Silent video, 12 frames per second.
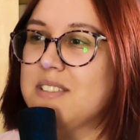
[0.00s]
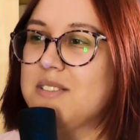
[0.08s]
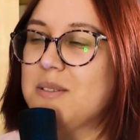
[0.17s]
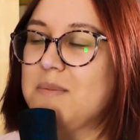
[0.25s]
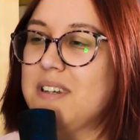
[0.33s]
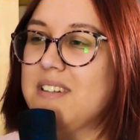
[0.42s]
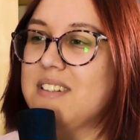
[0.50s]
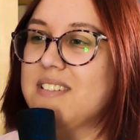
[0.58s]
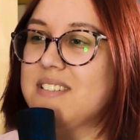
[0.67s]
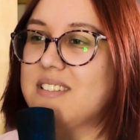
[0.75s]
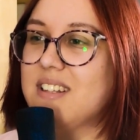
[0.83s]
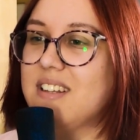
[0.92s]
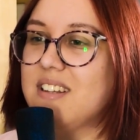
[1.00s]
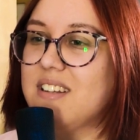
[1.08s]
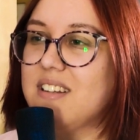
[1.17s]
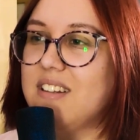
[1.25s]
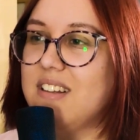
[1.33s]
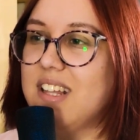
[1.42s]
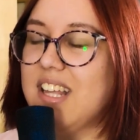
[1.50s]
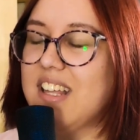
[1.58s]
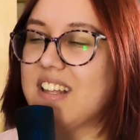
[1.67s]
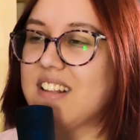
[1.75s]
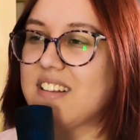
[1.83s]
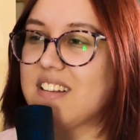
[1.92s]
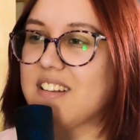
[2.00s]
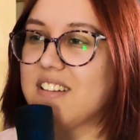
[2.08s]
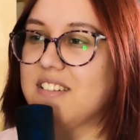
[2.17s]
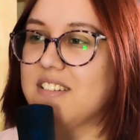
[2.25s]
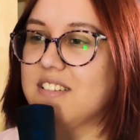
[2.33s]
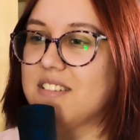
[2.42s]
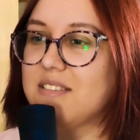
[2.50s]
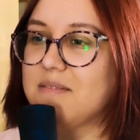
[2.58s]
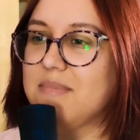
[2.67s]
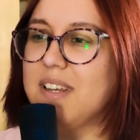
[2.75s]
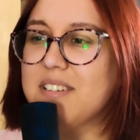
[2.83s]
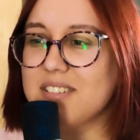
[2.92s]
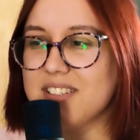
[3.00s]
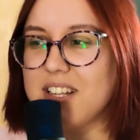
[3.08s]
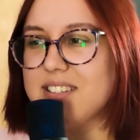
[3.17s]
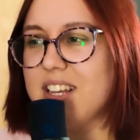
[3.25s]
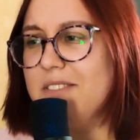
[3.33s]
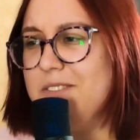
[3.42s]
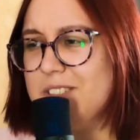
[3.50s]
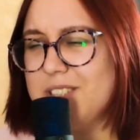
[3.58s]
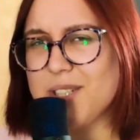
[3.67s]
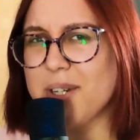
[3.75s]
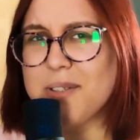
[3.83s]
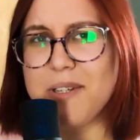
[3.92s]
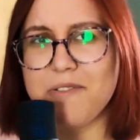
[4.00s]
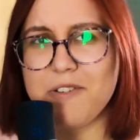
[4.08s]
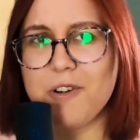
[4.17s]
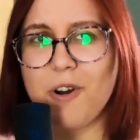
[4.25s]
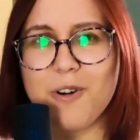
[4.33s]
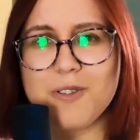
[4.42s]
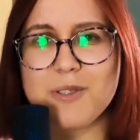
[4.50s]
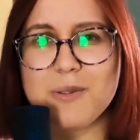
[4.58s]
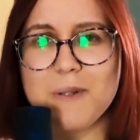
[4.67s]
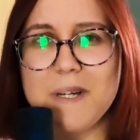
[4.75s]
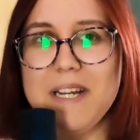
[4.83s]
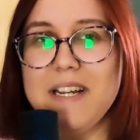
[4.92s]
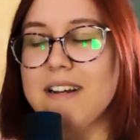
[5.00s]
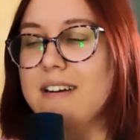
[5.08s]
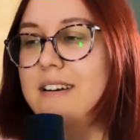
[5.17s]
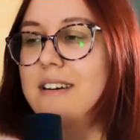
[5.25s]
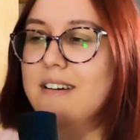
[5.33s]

But to be honest, like, my goodness, I feel sorry for Audrey.